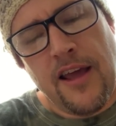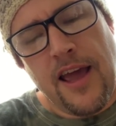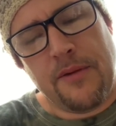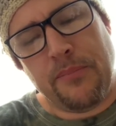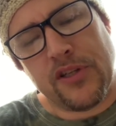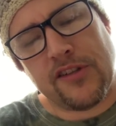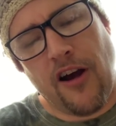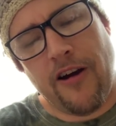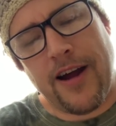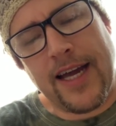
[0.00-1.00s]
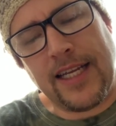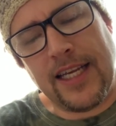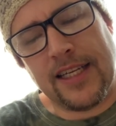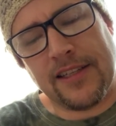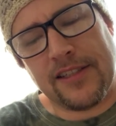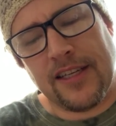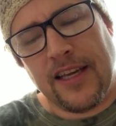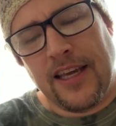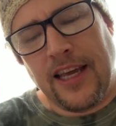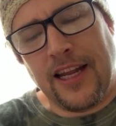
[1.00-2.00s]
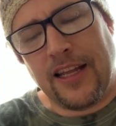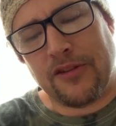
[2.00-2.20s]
and bizarre ideas in